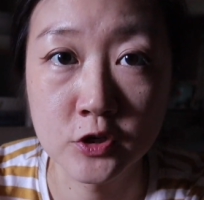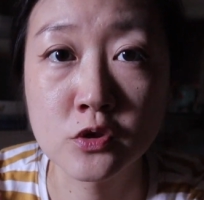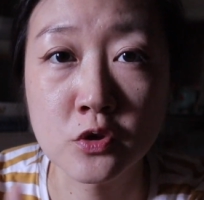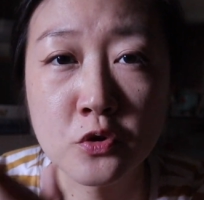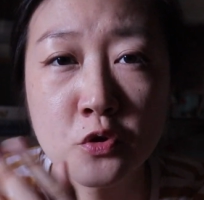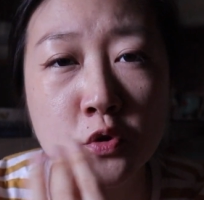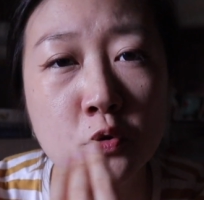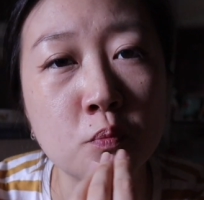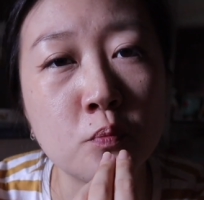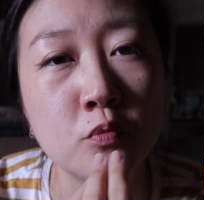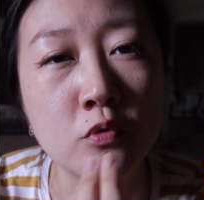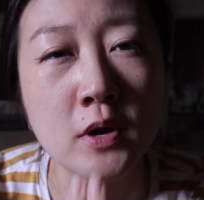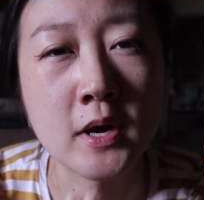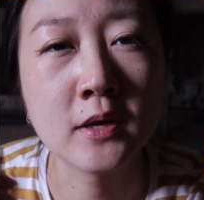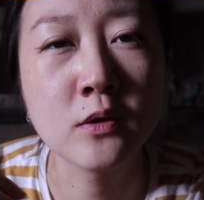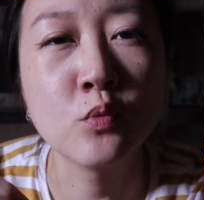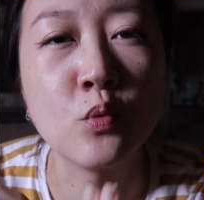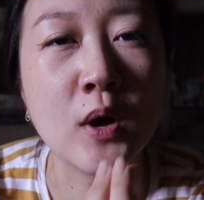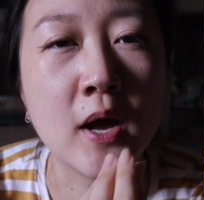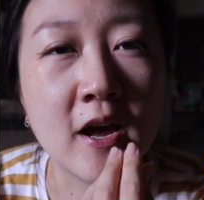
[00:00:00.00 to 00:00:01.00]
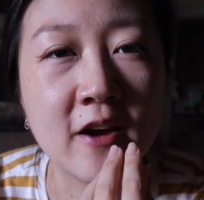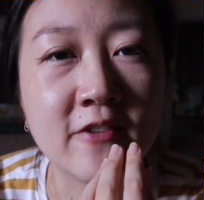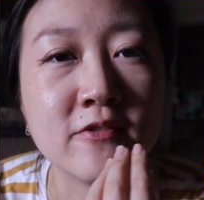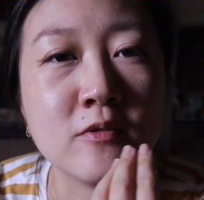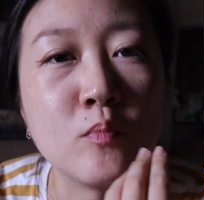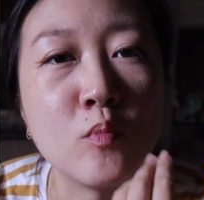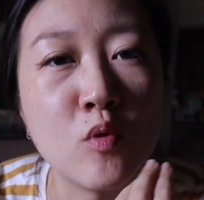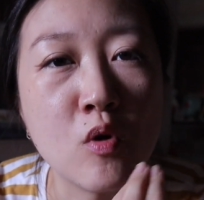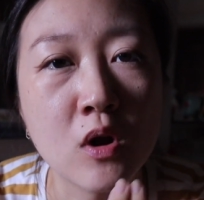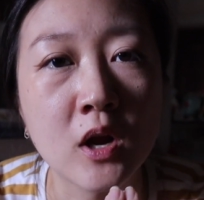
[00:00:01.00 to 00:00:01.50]
So your bread will have a
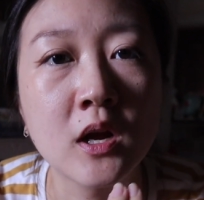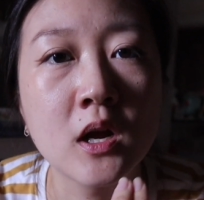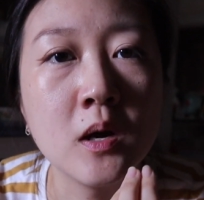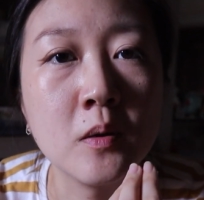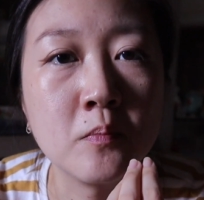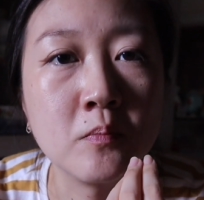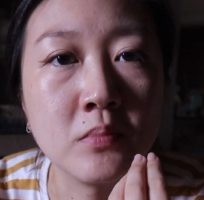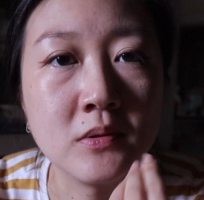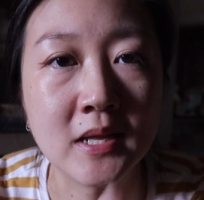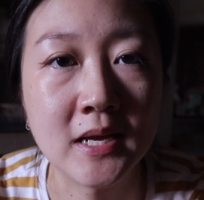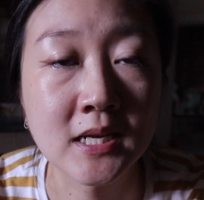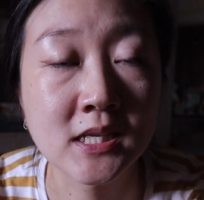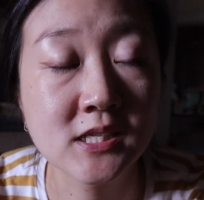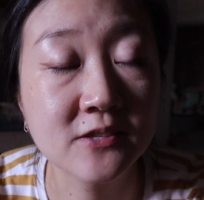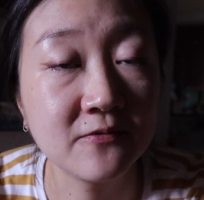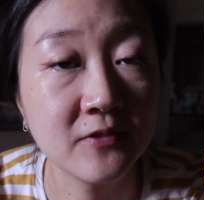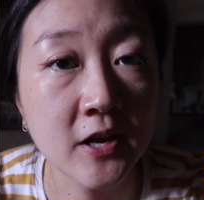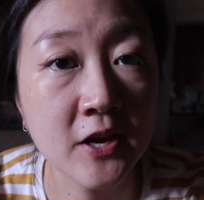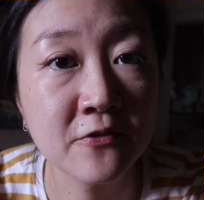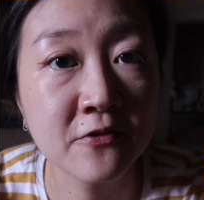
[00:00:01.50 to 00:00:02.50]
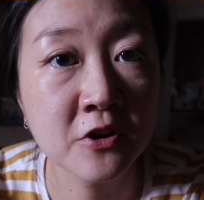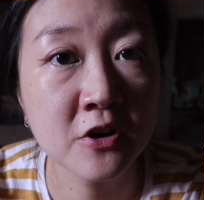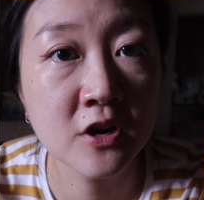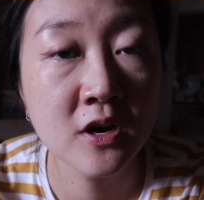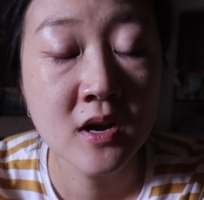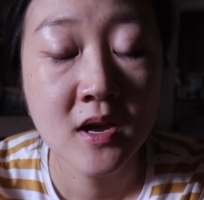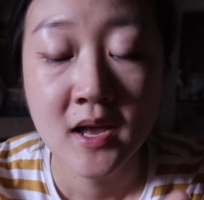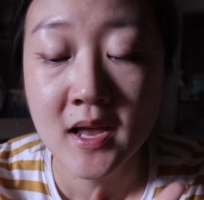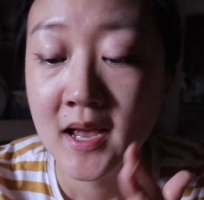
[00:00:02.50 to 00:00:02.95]
more complex flavor.